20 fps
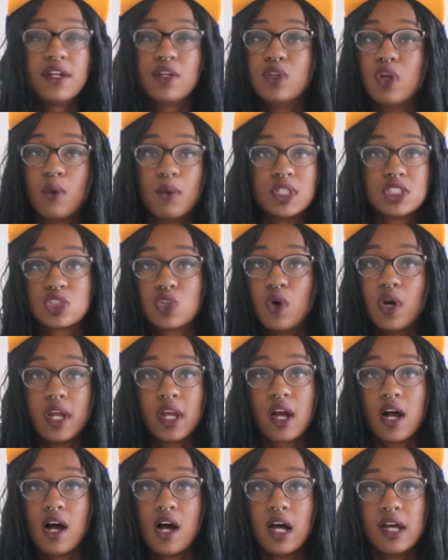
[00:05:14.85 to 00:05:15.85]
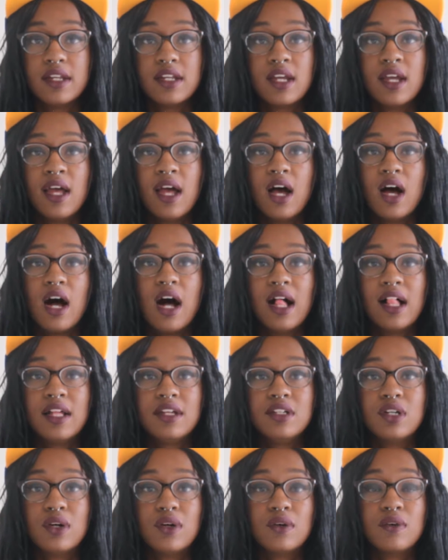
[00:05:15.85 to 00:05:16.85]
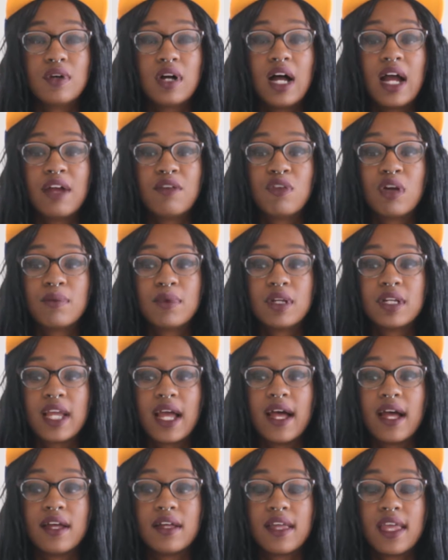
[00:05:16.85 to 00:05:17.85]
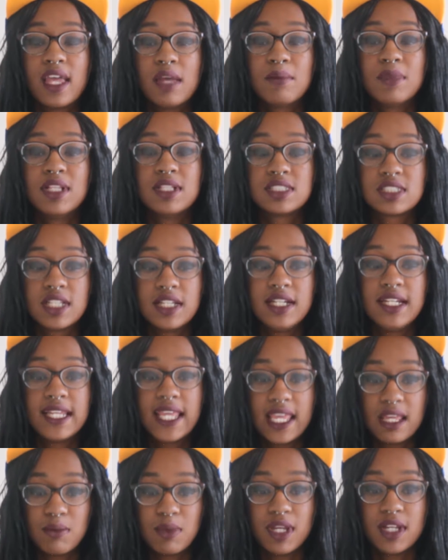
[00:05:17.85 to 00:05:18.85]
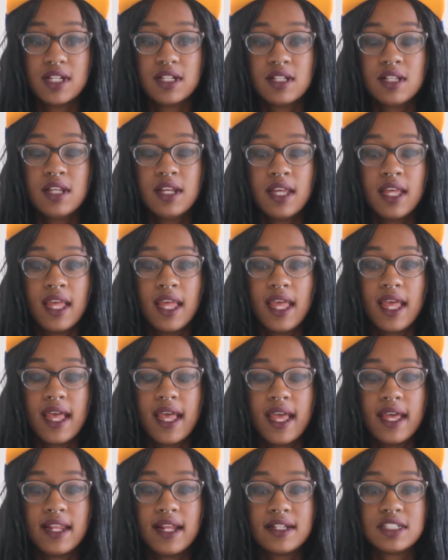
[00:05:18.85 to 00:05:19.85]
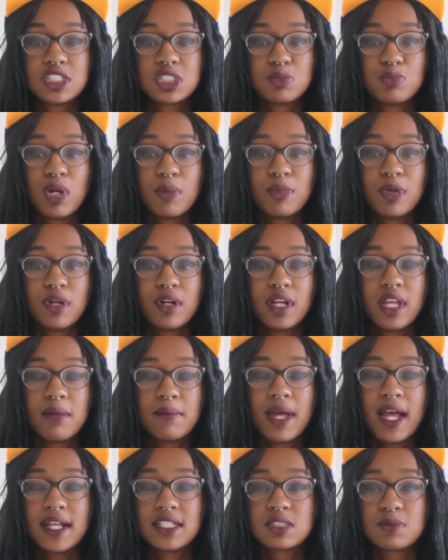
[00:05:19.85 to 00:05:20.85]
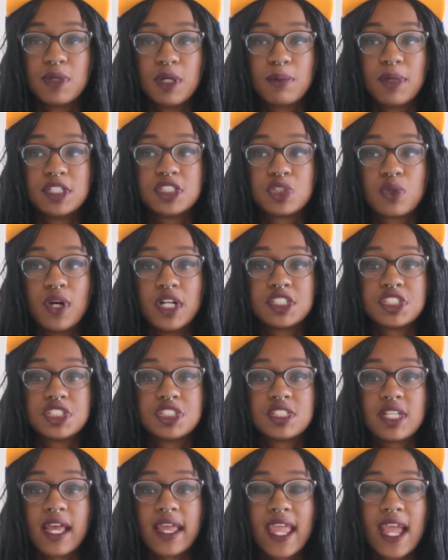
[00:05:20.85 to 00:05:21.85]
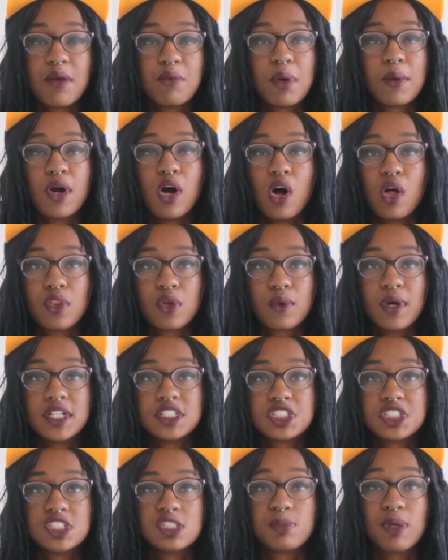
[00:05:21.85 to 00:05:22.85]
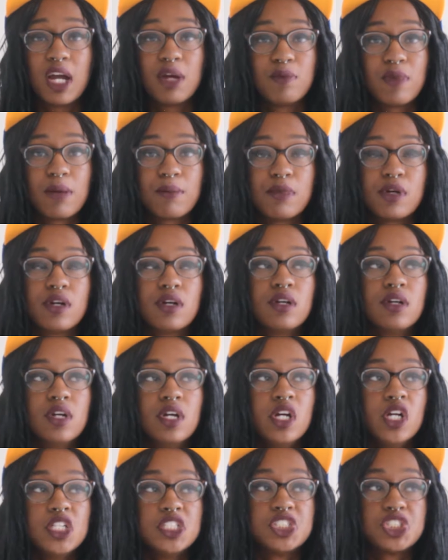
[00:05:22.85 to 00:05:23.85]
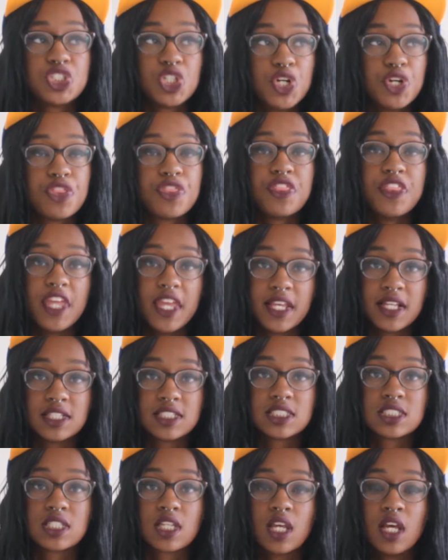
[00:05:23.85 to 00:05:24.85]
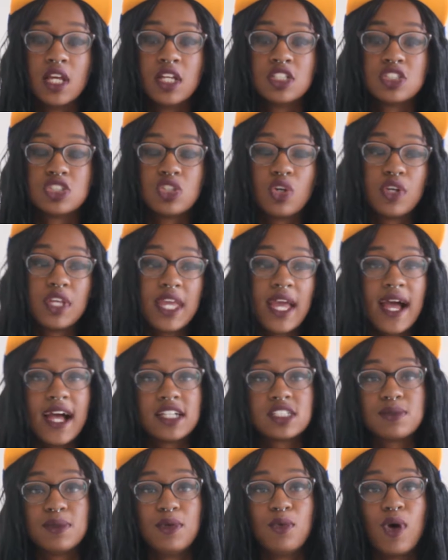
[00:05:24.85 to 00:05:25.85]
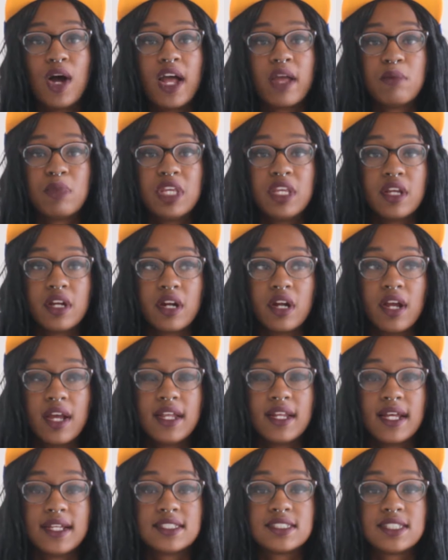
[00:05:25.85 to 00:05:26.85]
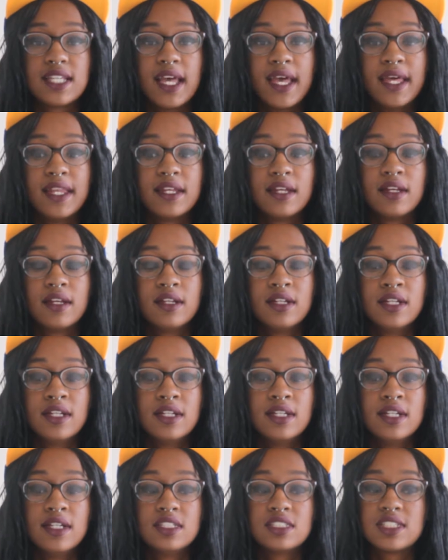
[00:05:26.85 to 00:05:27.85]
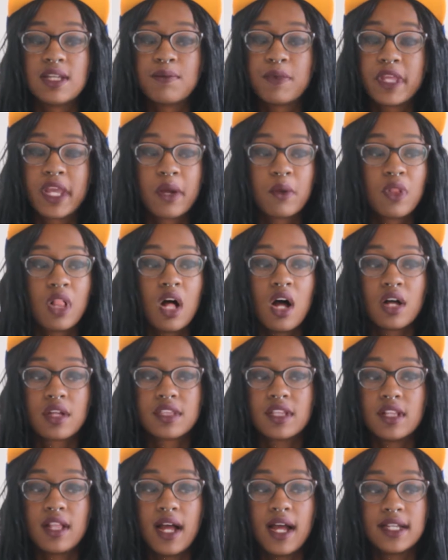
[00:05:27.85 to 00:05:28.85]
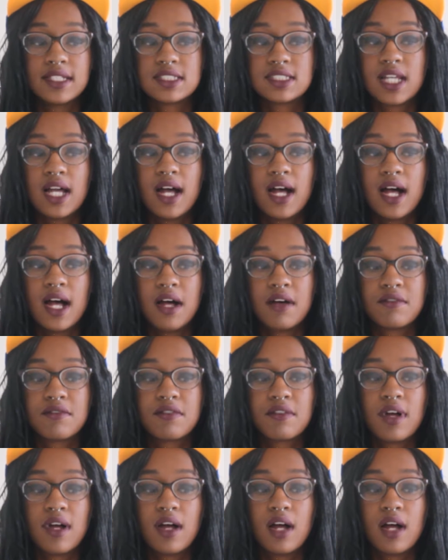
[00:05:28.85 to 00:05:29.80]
know what's going on. All I know, I remember, yeah, him and this lady came in, and I just remember him asking me a bunch of questions. And I can't remember all the questions, but I remember certain things. So he asked me why I'm here, and I said something along the lines of,